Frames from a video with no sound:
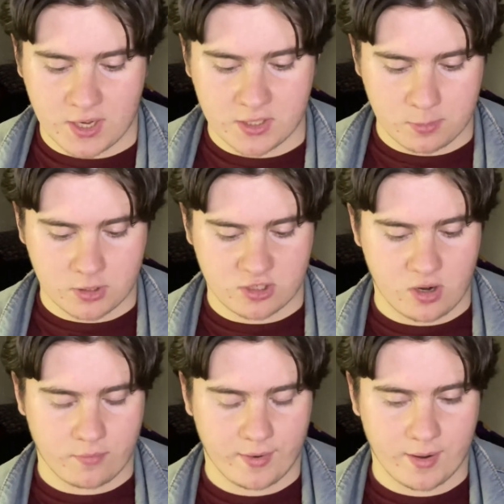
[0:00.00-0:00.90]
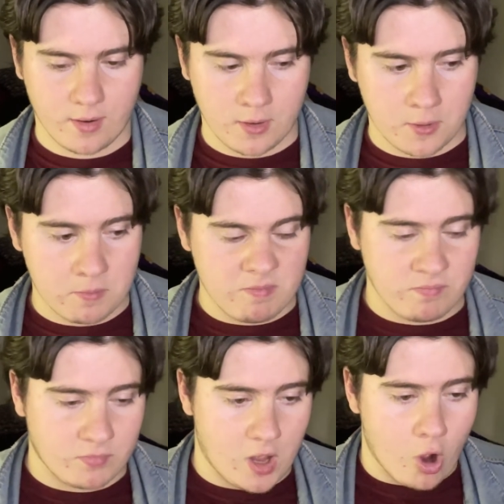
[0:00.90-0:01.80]
end up discovering
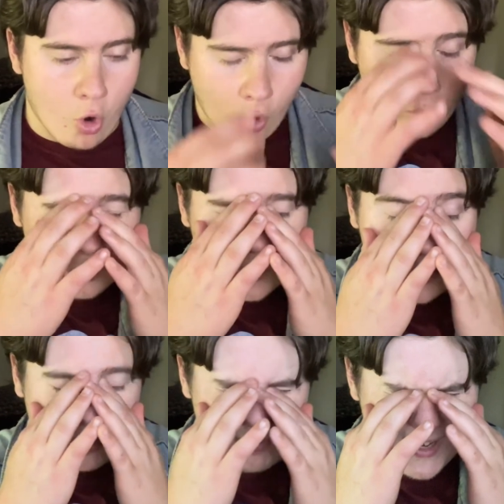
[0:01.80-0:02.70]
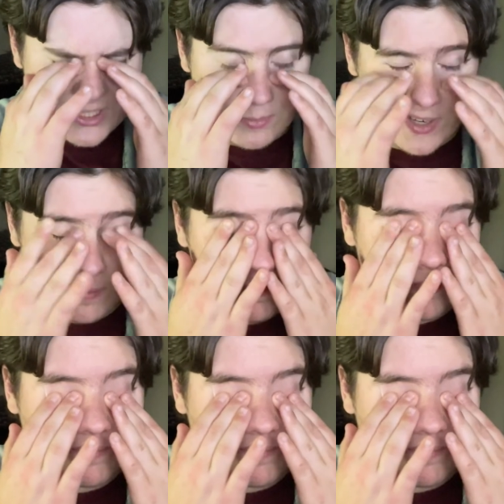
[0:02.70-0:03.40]
a hole in their basement.